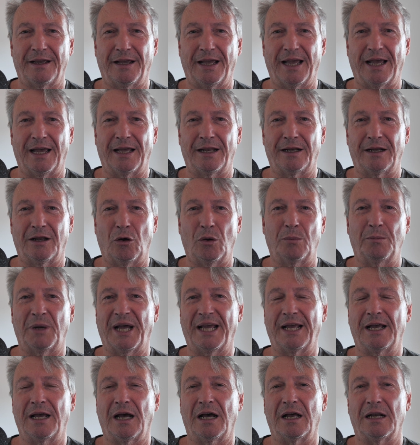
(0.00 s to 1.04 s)
And oh
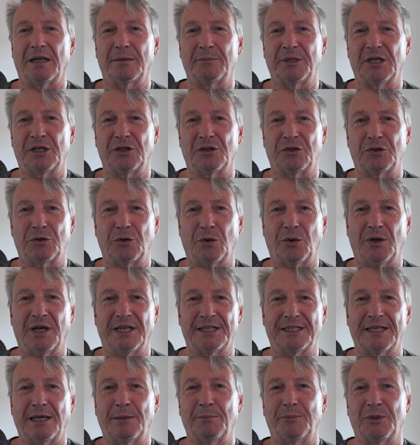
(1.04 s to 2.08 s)
my God, I'm going to throw a
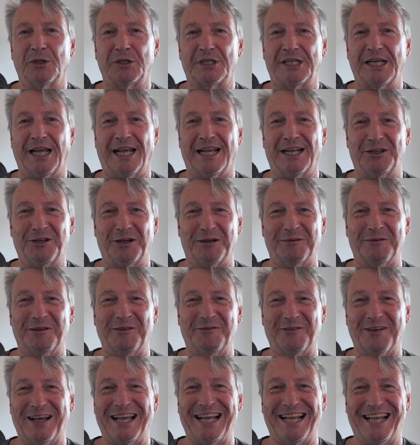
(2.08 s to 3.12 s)
temper tantrum
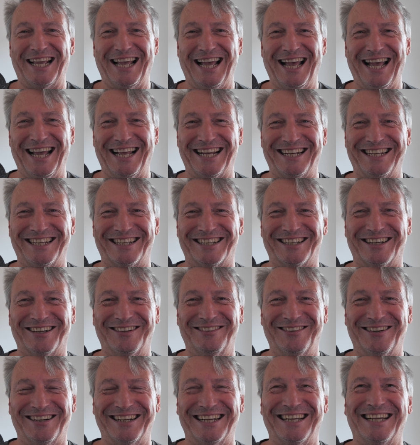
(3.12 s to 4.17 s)
if I can't, you
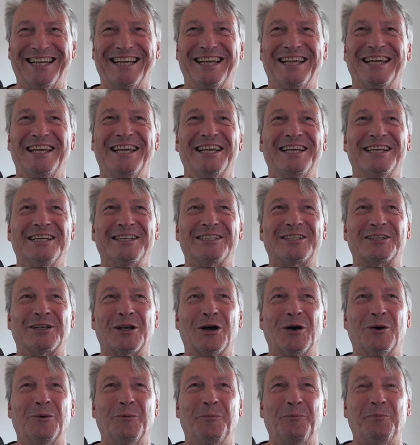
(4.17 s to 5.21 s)
know.
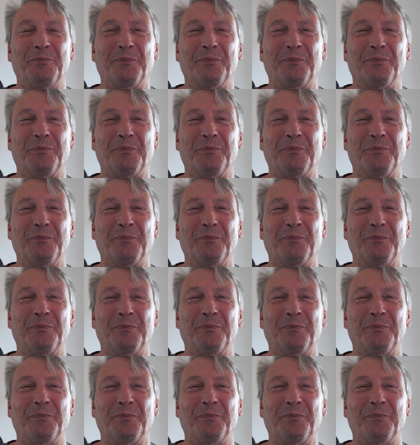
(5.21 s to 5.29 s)
So,